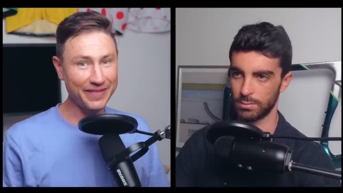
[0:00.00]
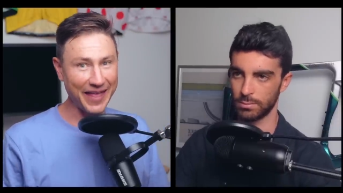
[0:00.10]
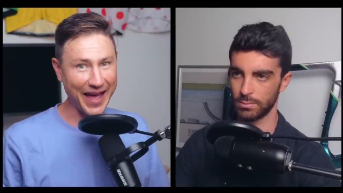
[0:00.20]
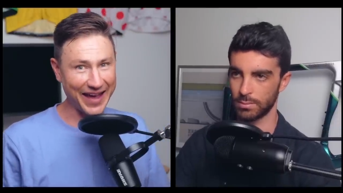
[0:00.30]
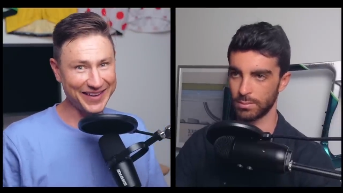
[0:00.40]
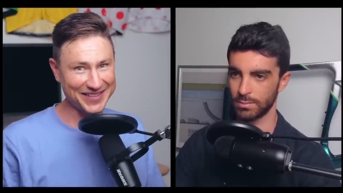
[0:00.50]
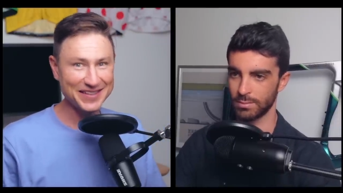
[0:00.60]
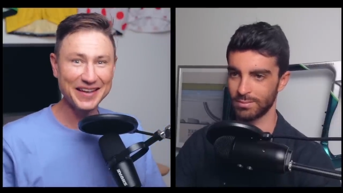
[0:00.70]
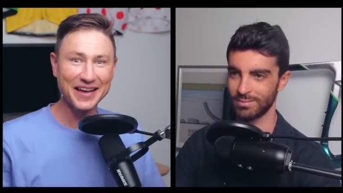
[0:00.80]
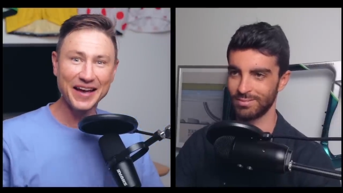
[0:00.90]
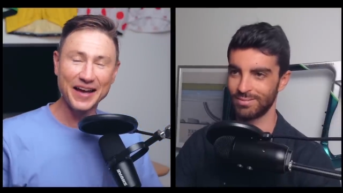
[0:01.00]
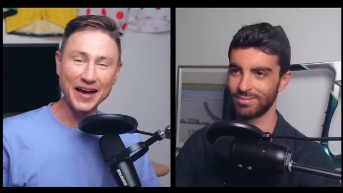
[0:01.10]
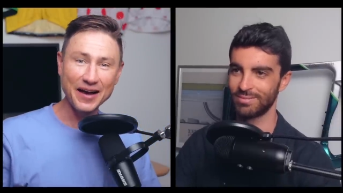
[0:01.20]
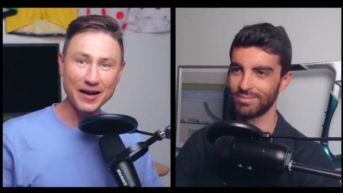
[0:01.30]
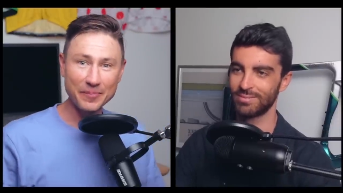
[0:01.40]
Speaker 1: in that.
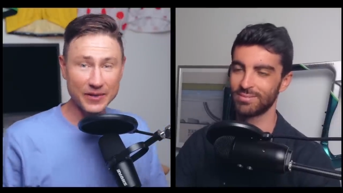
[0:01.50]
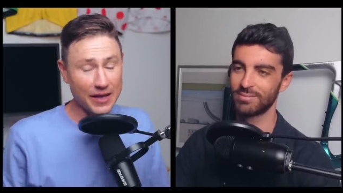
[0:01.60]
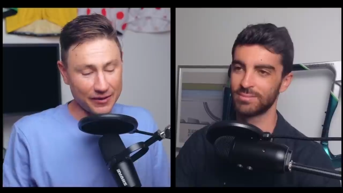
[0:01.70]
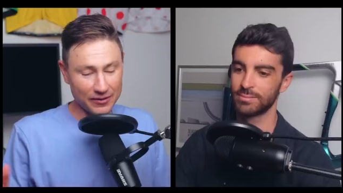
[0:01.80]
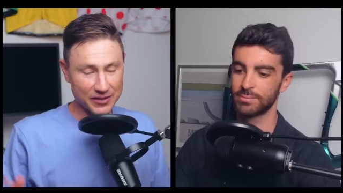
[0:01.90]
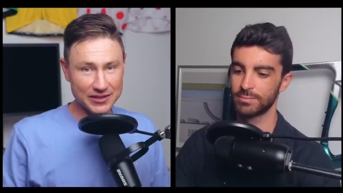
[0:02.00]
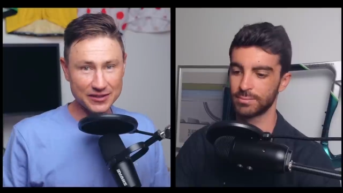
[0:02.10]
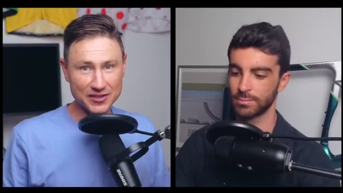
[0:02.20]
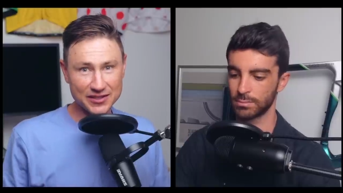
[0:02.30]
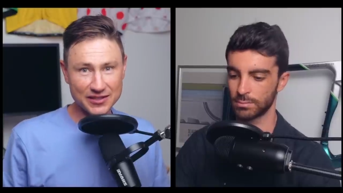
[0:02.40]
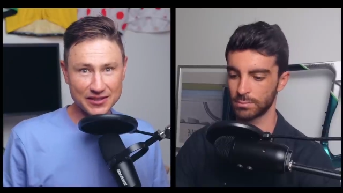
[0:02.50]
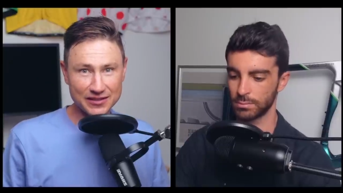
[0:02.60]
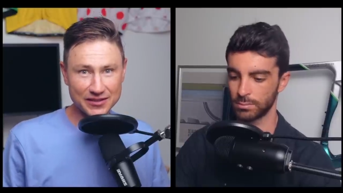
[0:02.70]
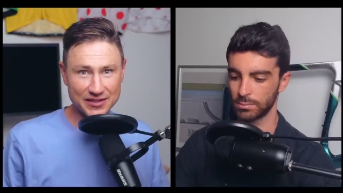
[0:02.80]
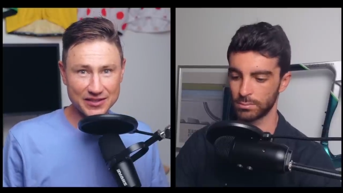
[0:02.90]
Uh, but yeah, lots, lots to,
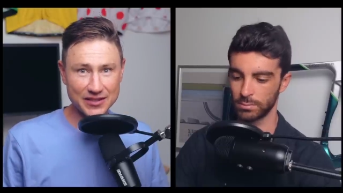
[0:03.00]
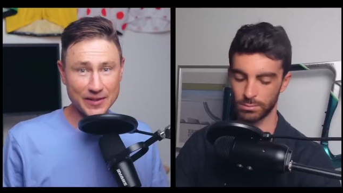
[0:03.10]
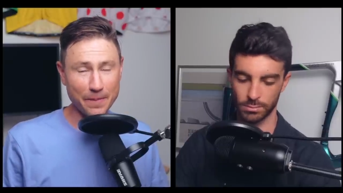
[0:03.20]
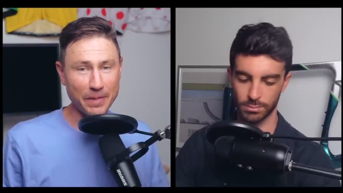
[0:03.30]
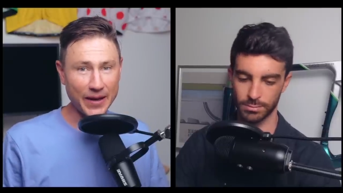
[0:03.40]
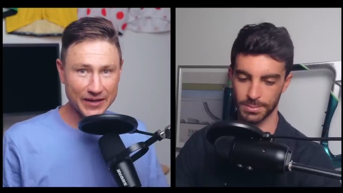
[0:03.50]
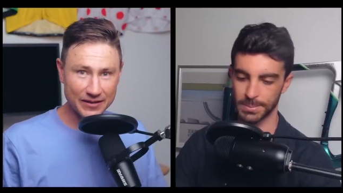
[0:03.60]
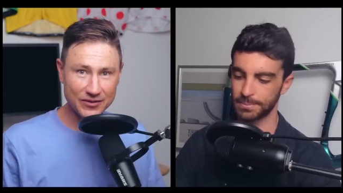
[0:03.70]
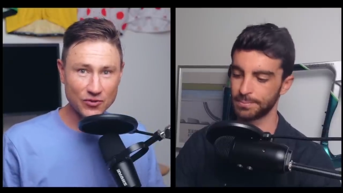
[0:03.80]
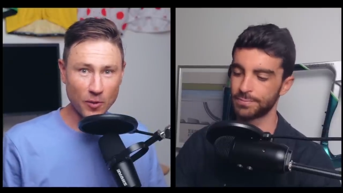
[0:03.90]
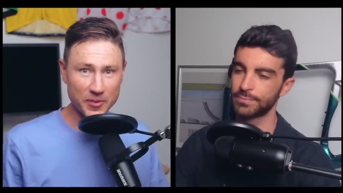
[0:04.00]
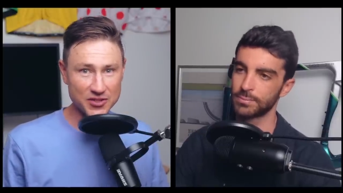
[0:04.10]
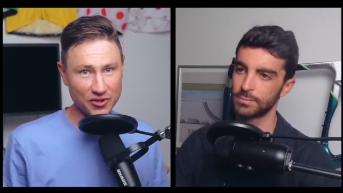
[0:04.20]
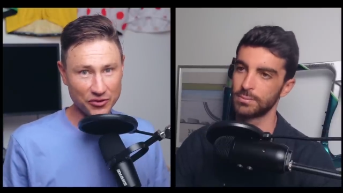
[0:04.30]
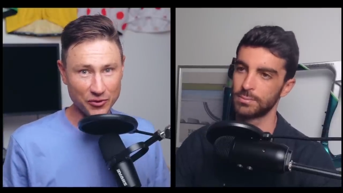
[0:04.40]
lots to debate. Drop
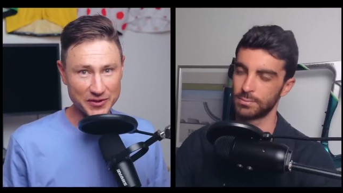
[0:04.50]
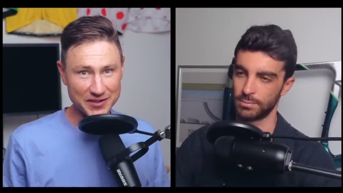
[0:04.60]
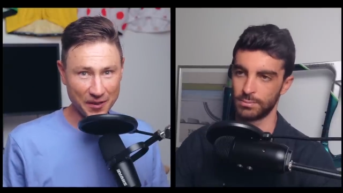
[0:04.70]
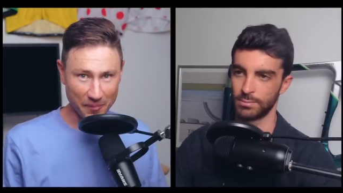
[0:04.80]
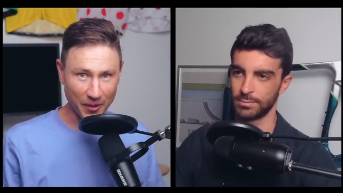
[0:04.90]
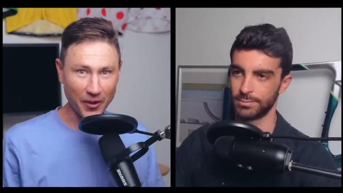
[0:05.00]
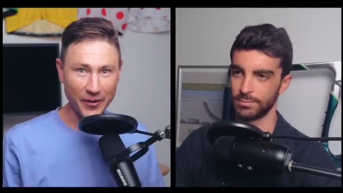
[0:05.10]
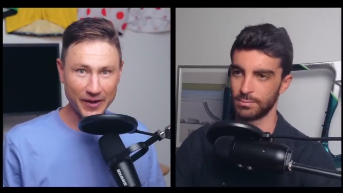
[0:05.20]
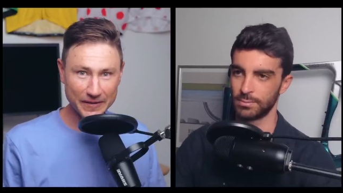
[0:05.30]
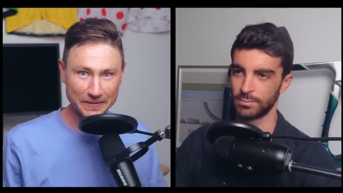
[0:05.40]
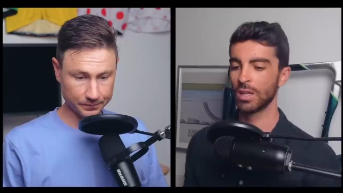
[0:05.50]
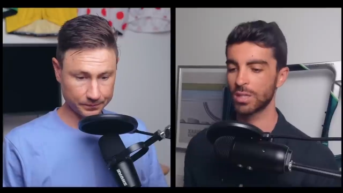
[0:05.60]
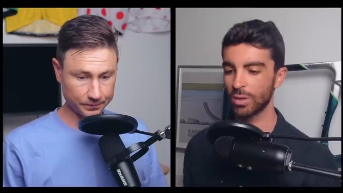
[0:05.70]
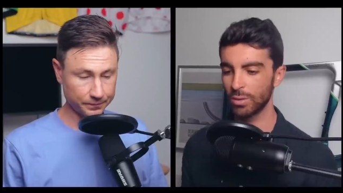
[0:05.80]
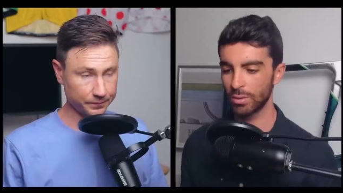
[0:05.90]
us your thoughts down below, hey?
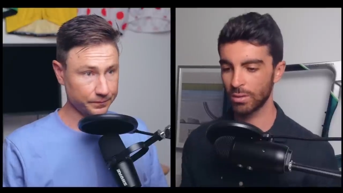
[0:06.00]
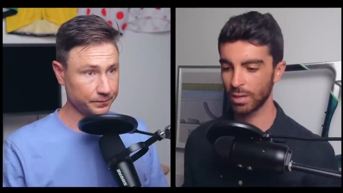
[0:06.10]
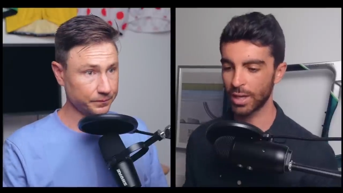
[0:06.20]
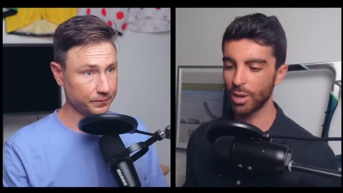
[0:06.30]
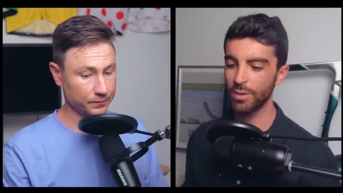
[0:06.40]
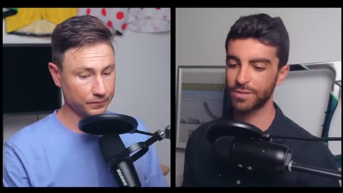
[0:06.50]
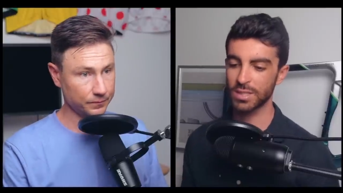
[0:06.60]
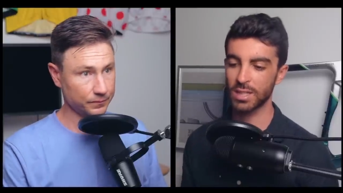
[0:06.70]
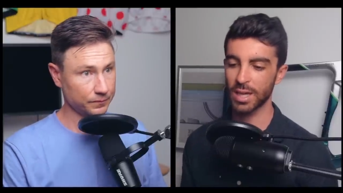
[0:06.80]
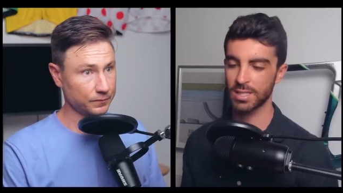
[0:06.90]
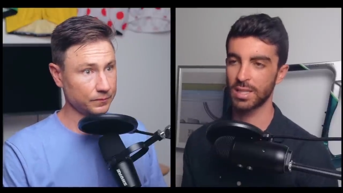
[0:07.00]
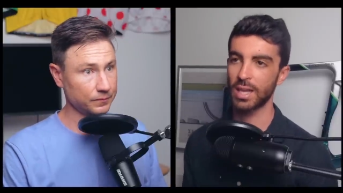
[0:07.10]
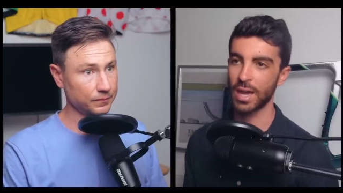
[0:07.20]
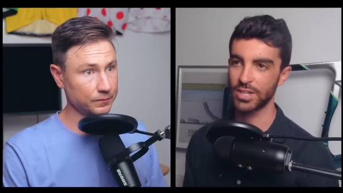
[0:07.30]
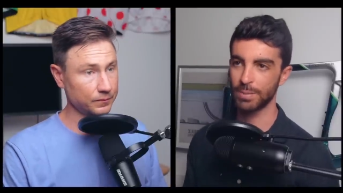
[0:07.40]
Speaker 2: So I know we've discussed
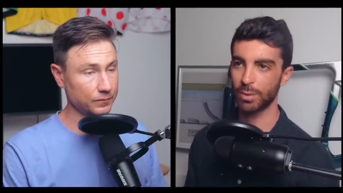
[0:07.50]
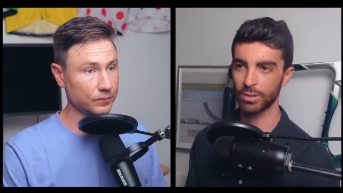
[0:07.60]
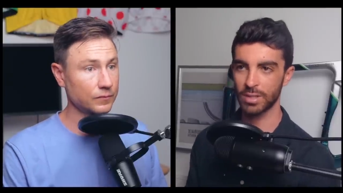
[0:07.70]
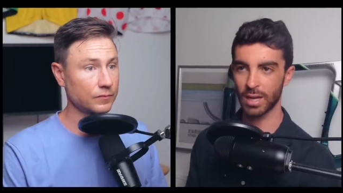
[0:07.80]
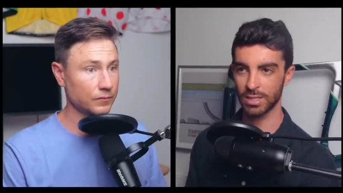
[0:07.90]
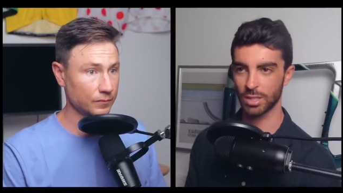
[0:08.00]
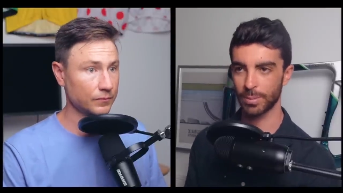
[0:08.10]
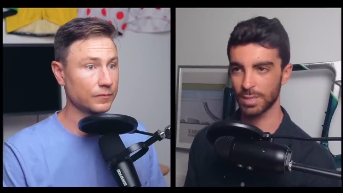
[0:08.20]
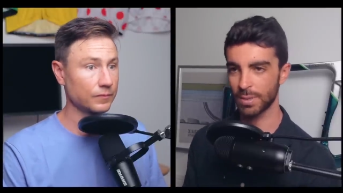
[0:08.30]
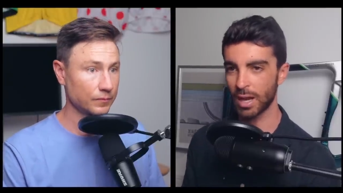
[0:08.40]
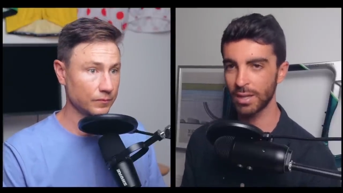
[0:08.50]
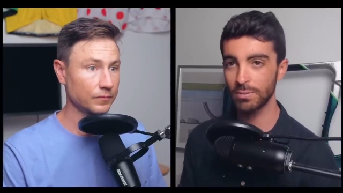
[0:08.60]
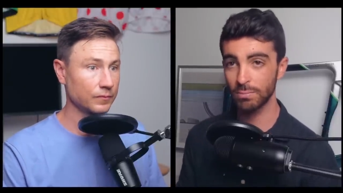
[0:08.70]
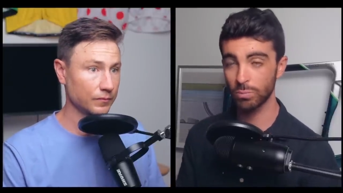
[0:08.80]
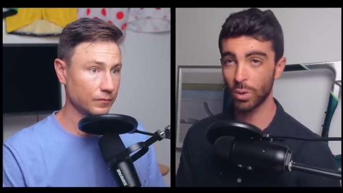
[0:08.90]
engaging podcast topics, but I
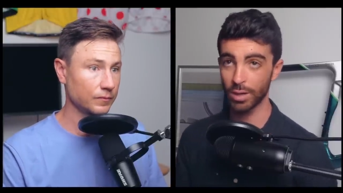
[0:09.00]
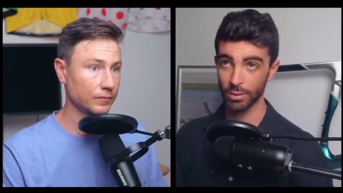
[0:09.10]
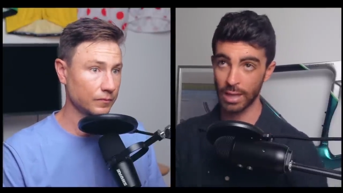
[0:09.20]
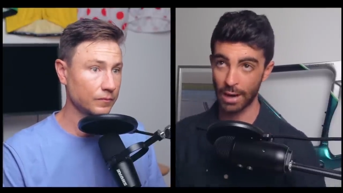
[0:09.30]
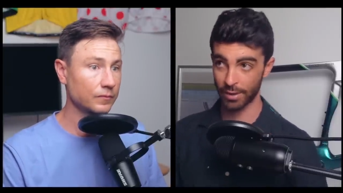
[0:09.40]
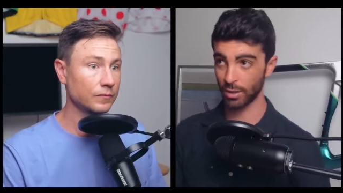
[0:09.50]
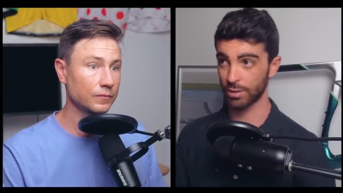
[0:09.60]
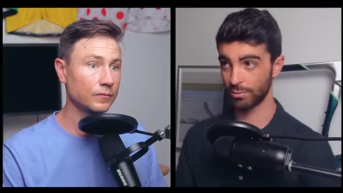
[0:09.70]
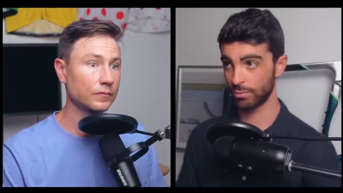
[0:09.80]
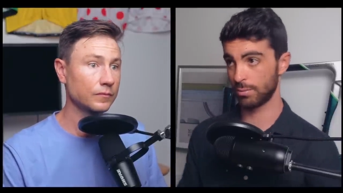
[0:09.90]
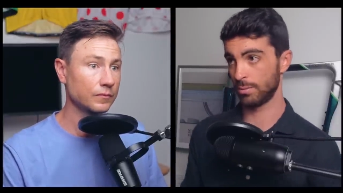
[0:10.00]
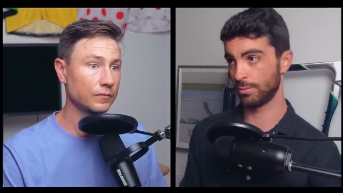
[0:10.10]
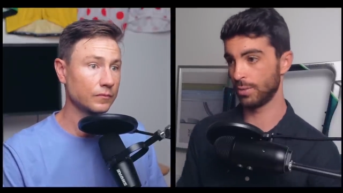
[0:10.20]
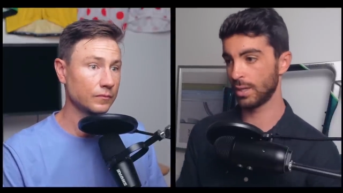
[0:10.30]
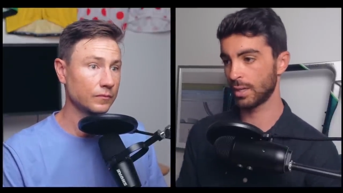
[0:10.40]
want to carry on and
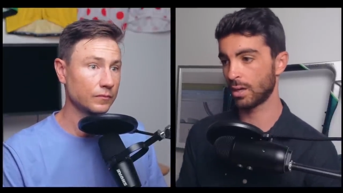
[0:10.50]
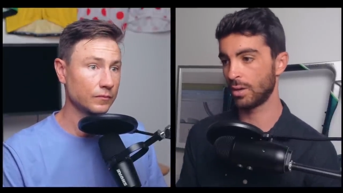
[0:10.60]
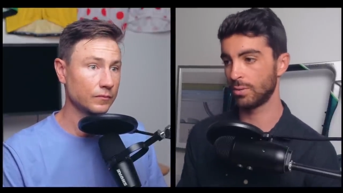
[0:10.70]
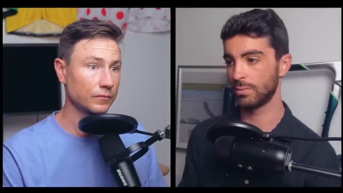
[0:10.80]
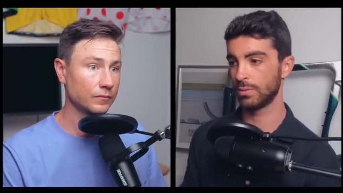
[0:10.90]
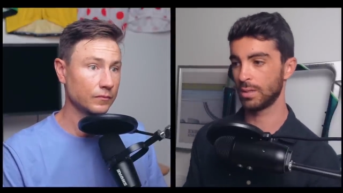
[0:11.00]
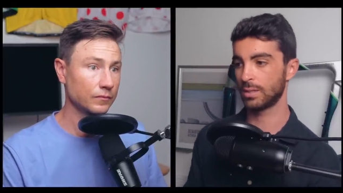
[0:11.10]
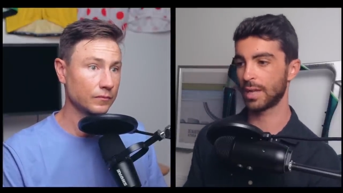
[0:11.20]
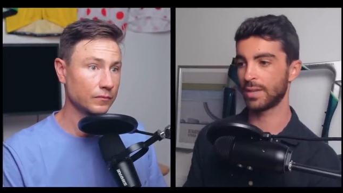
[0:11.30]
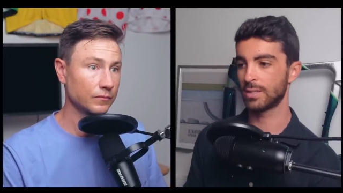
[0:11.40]
really go down the